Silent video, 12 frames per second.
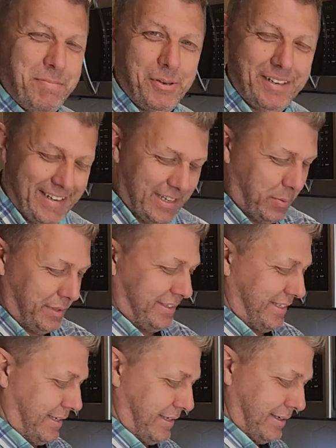put
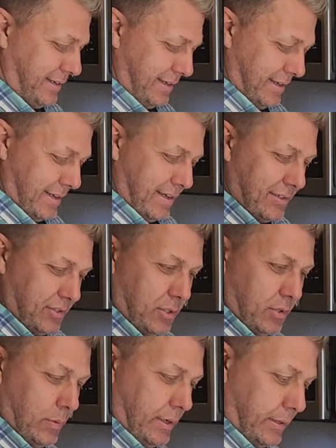liquids in
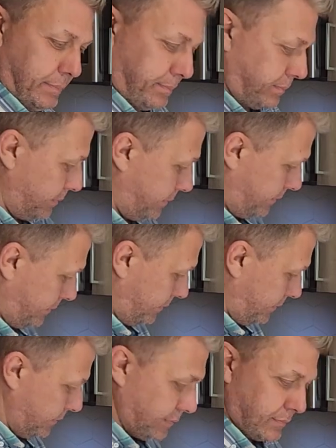to
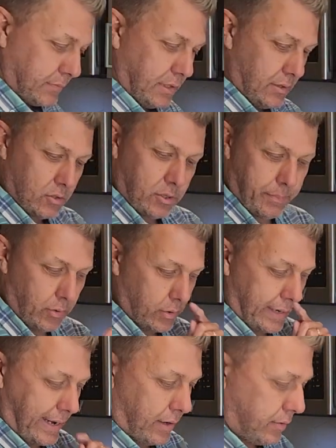
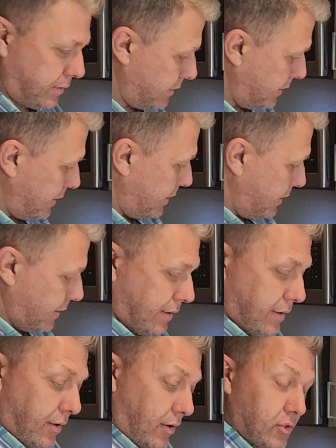pour it out
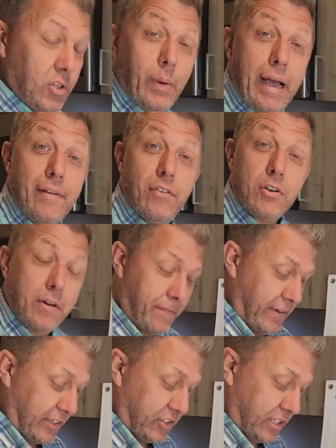onto whatever
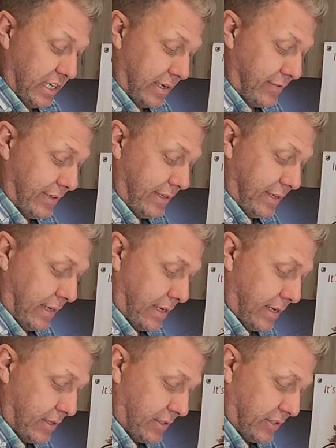confectionery
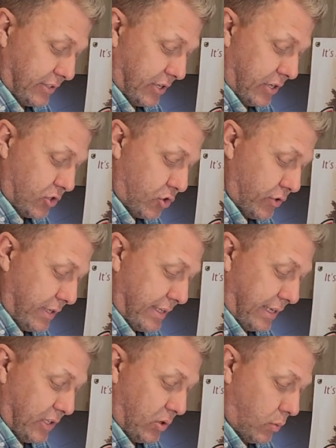dessert treat
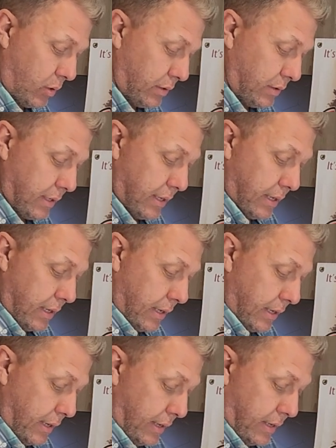that you want.
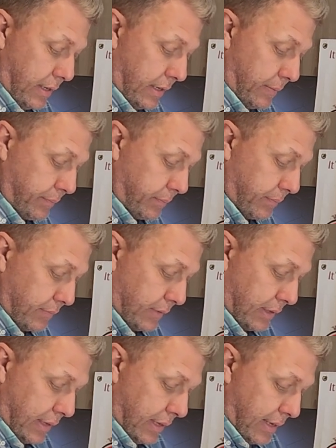And
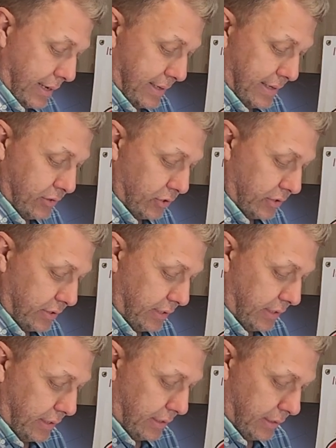as you
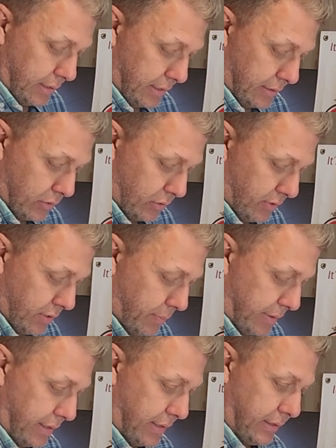see, it's already
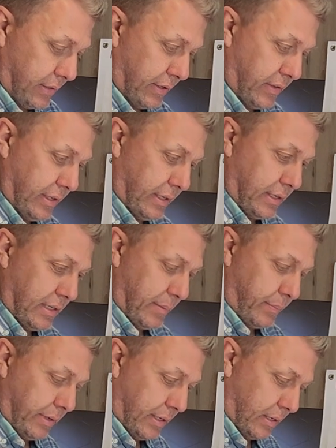beginning to thicken
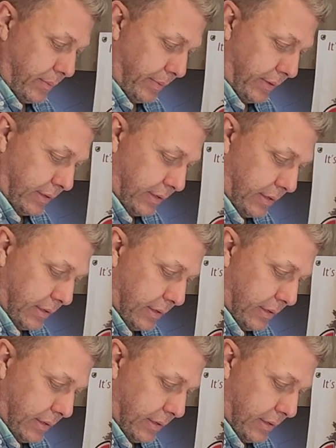up a little bit.